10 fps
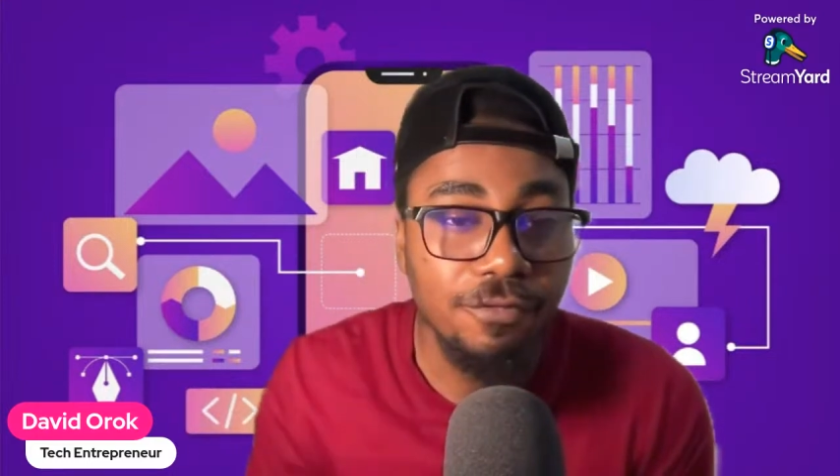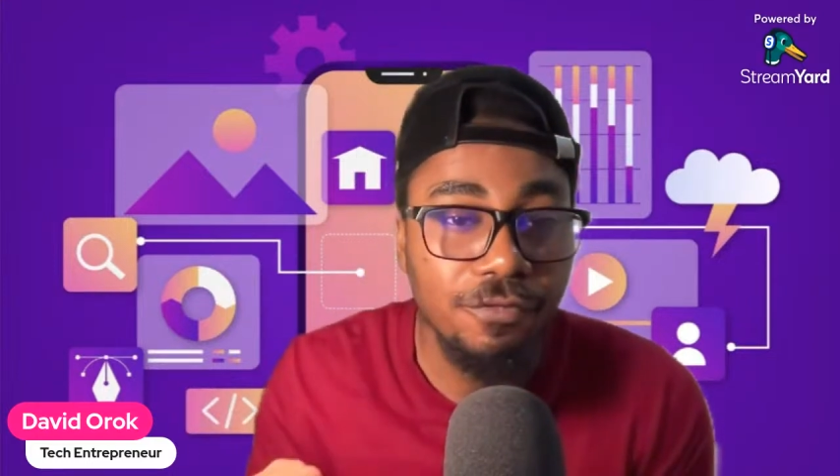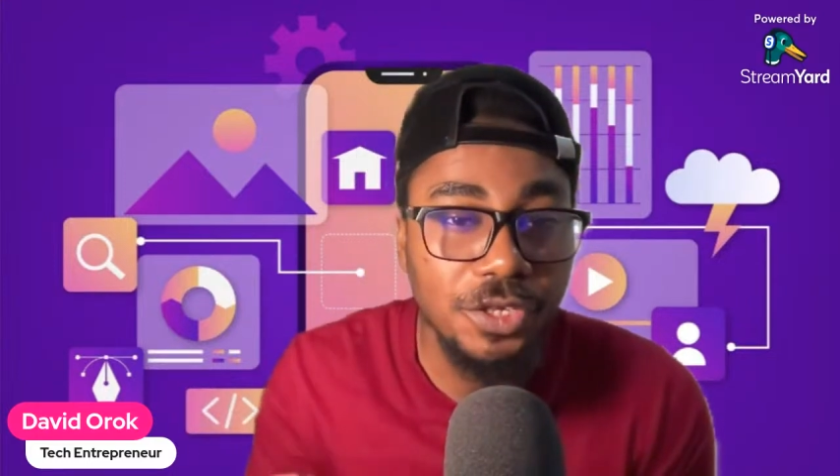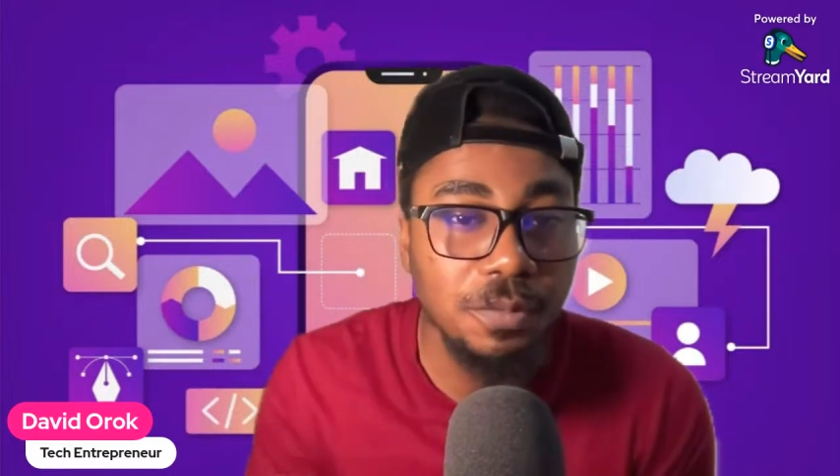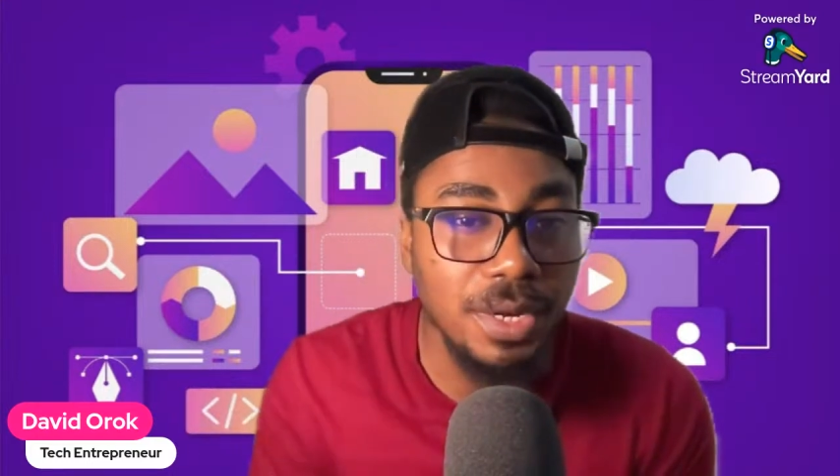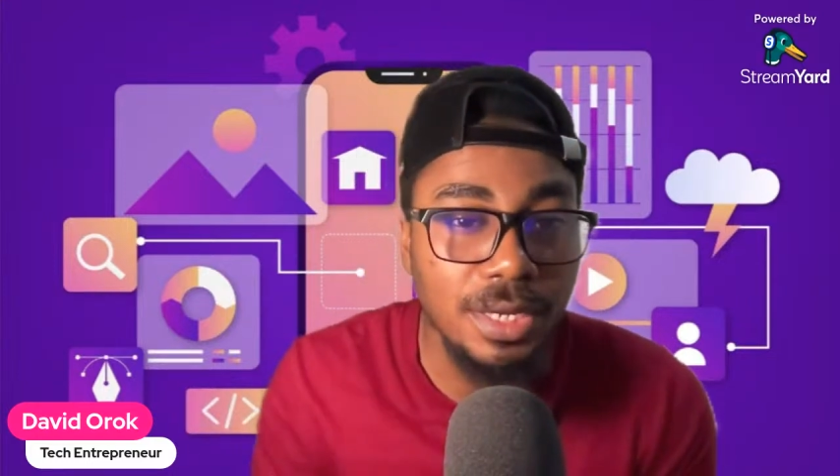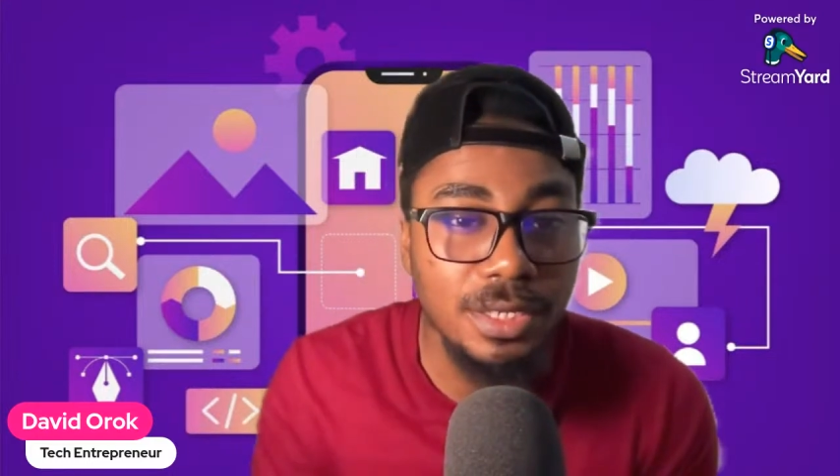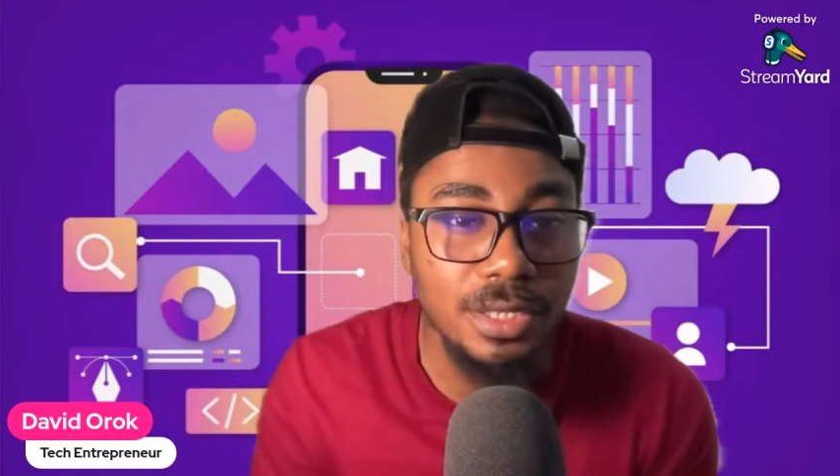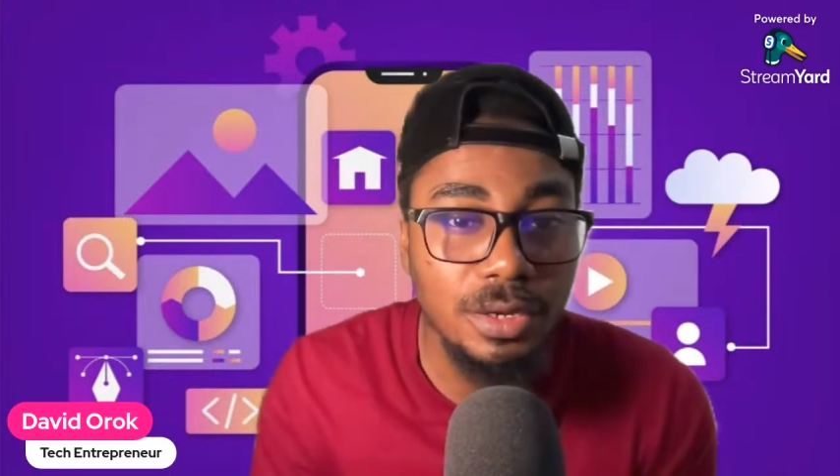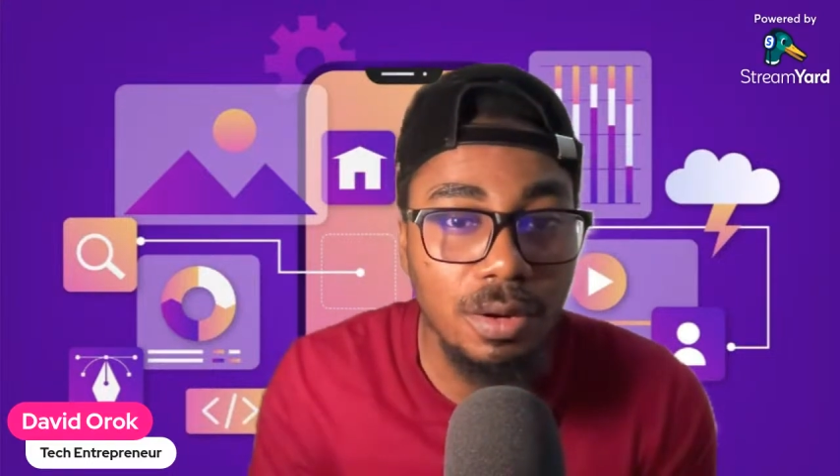
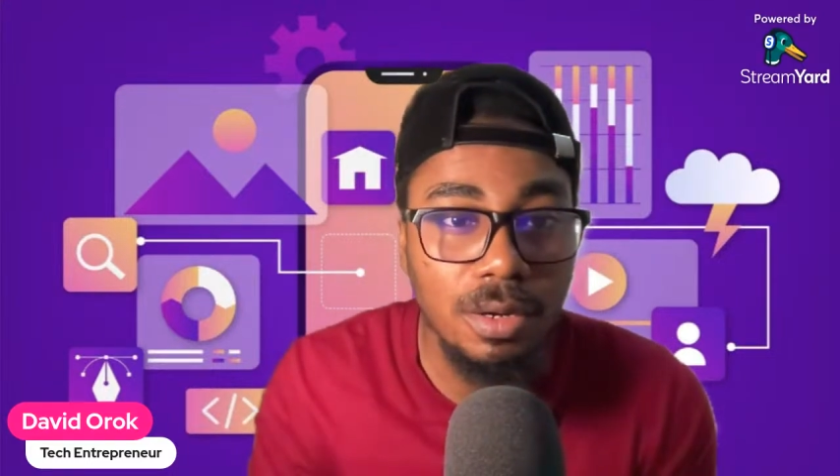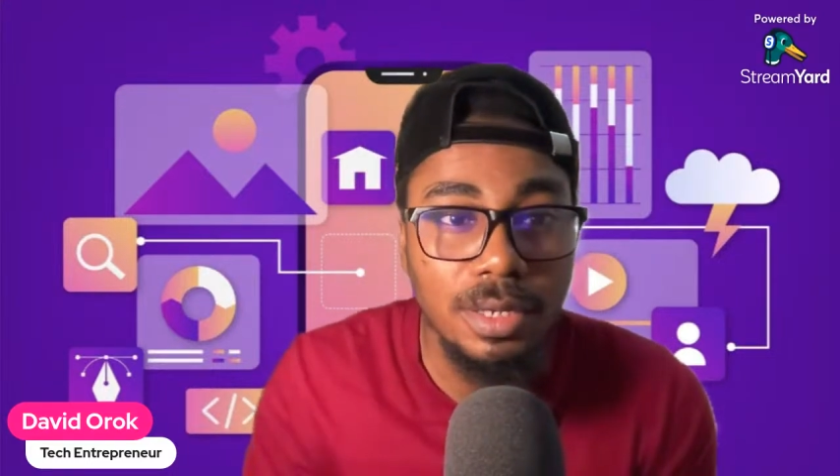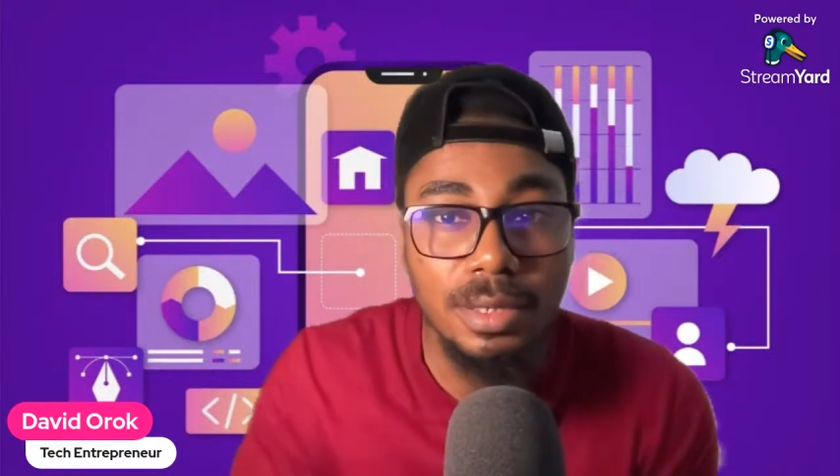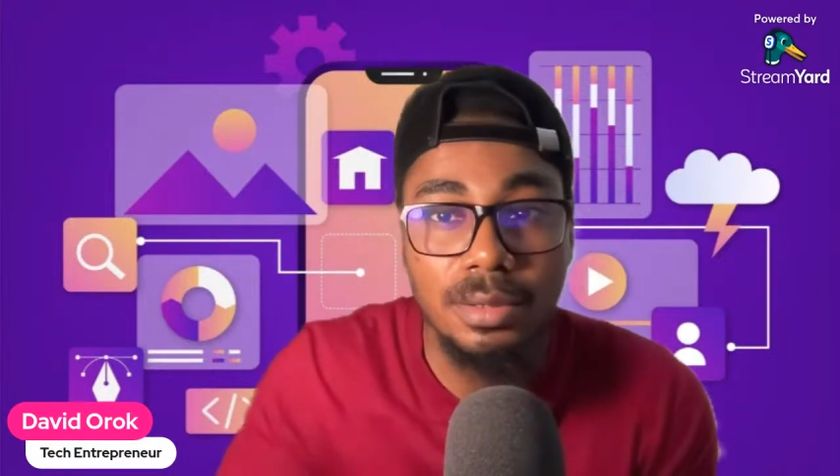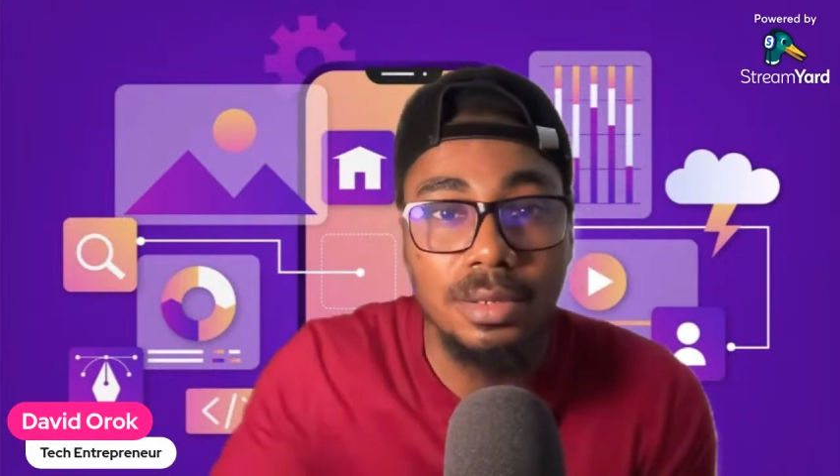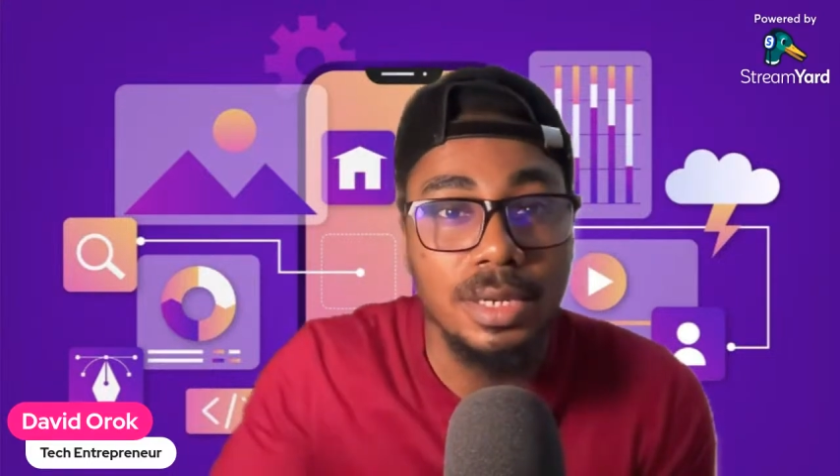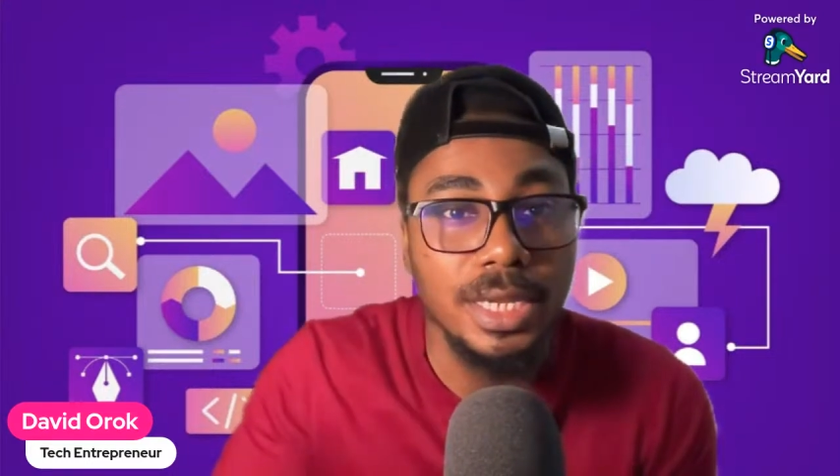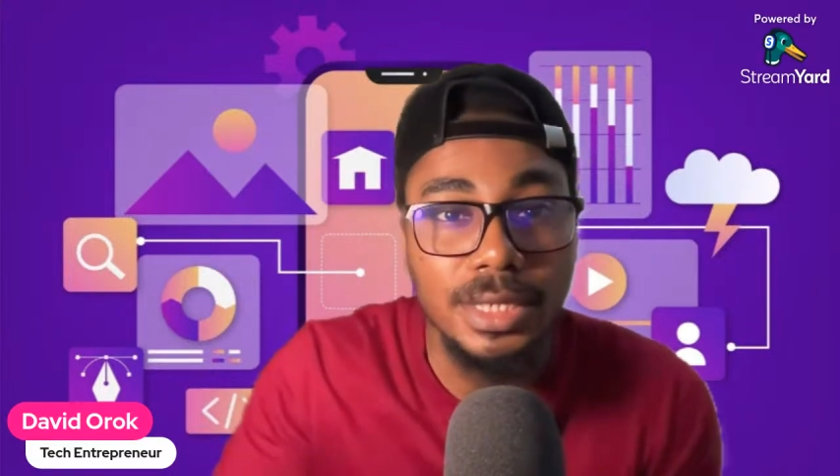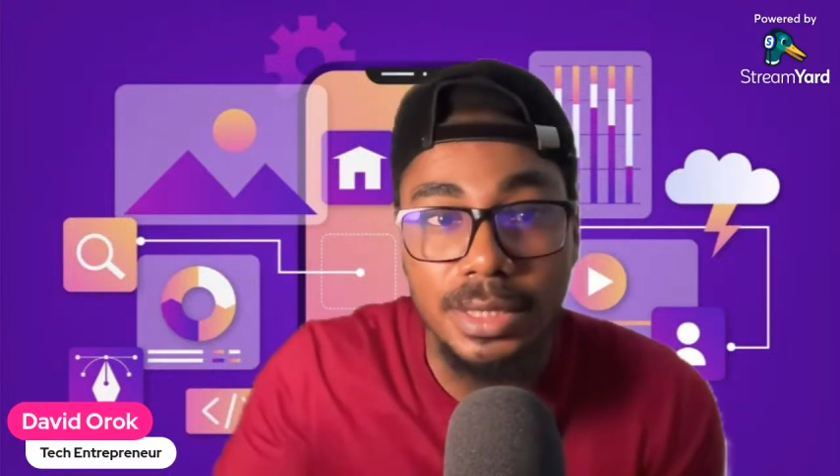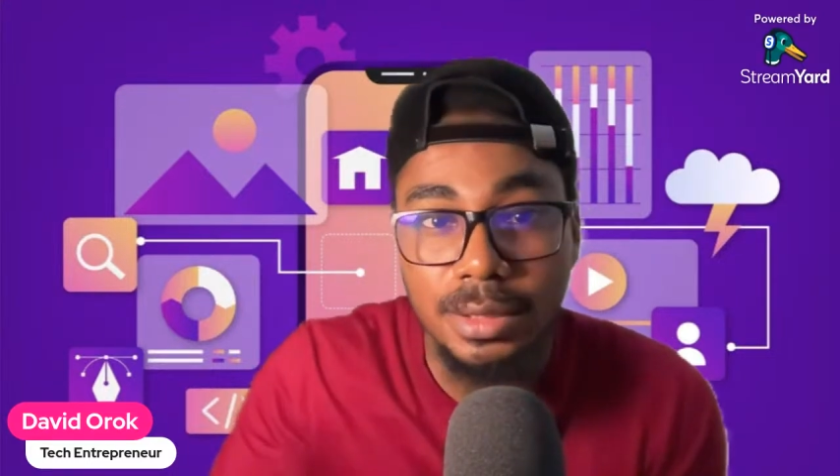visibility on
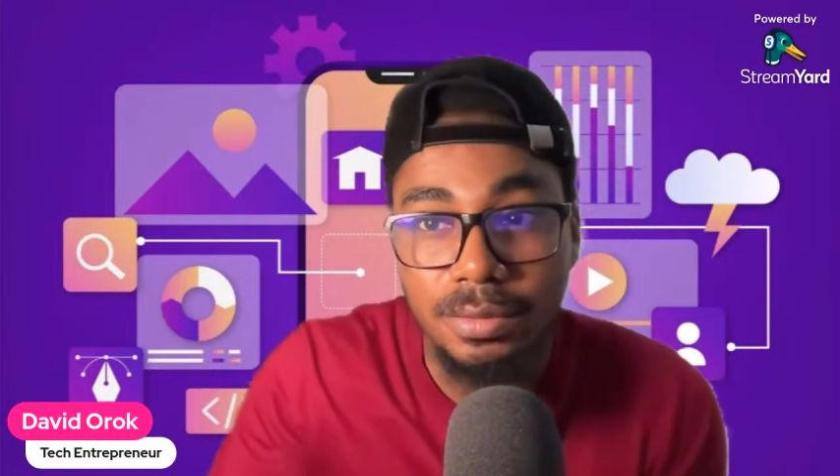LinkedIn,